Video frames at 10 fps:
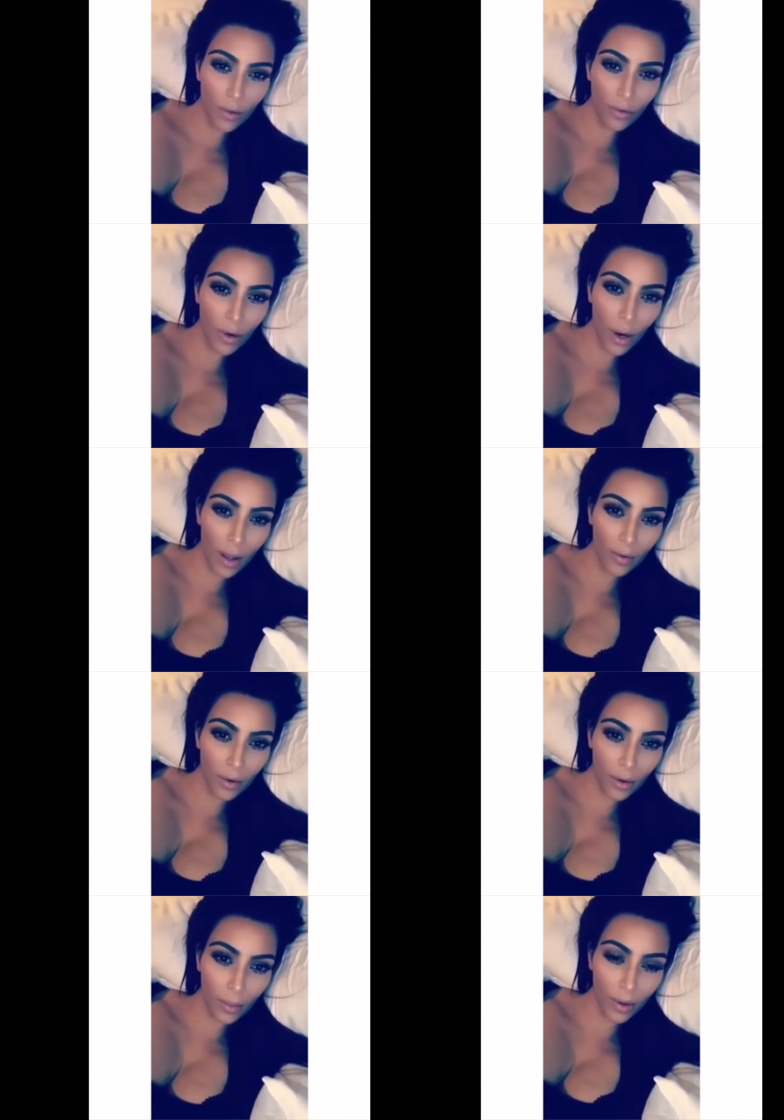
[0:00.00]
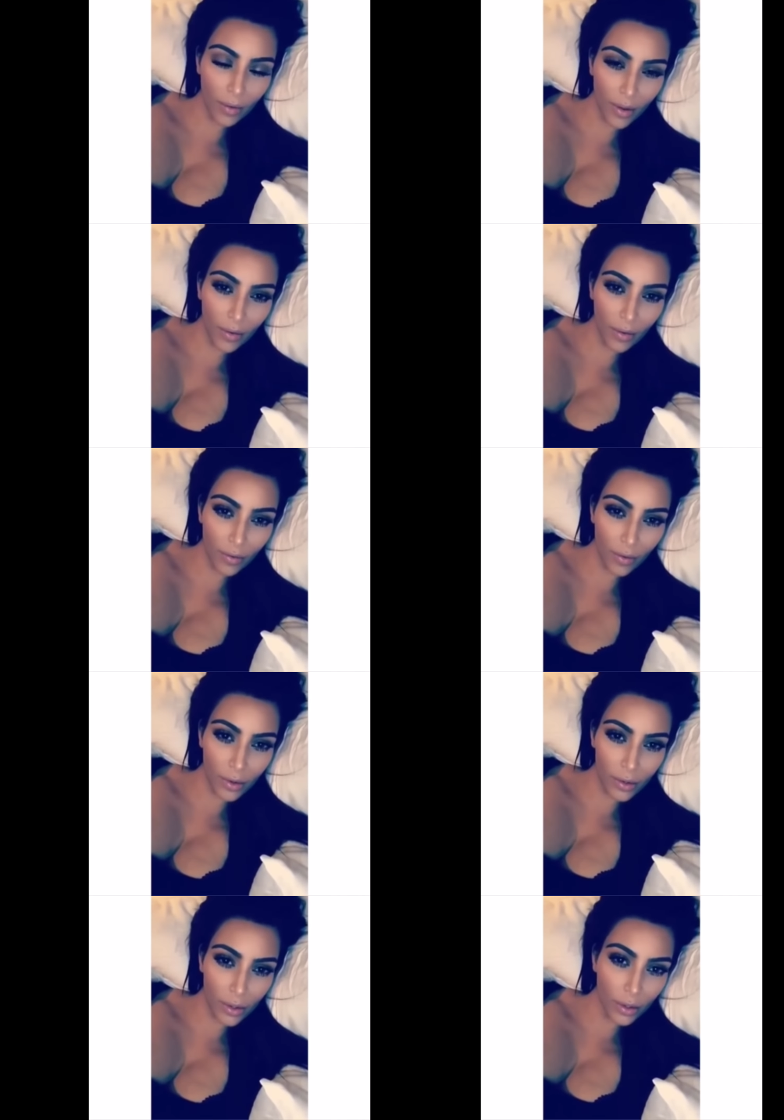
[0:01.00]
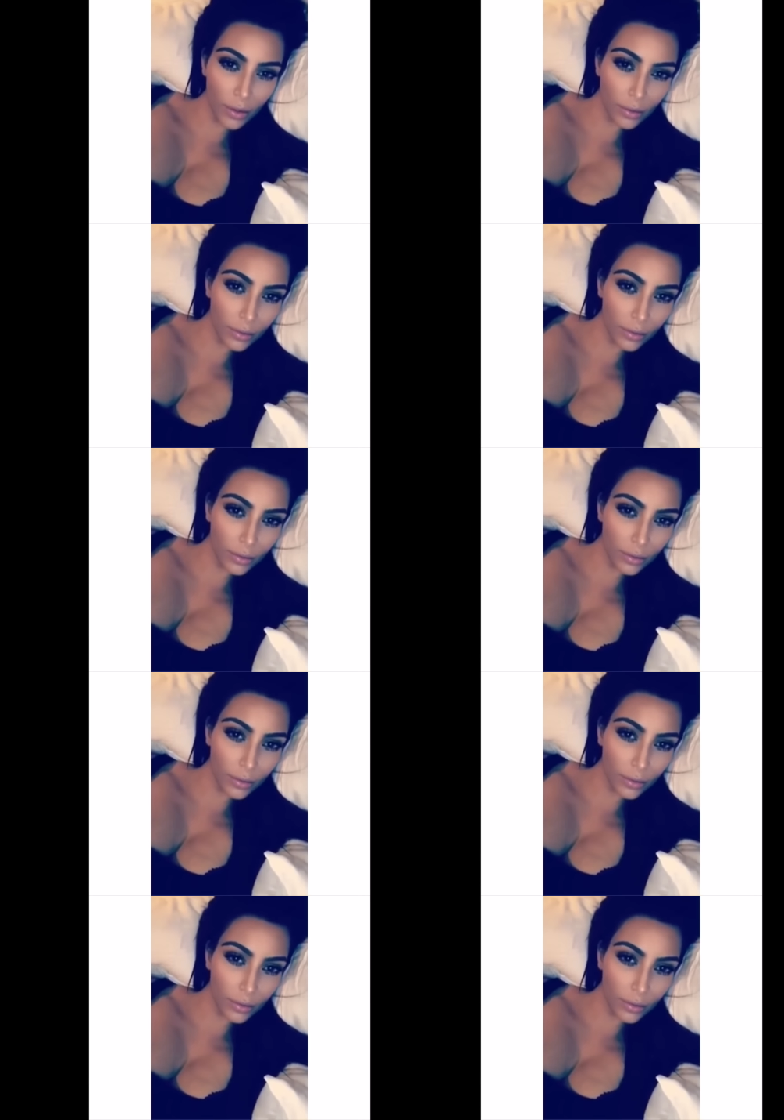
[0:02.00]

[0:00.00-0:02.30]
Forever, my favorite filter.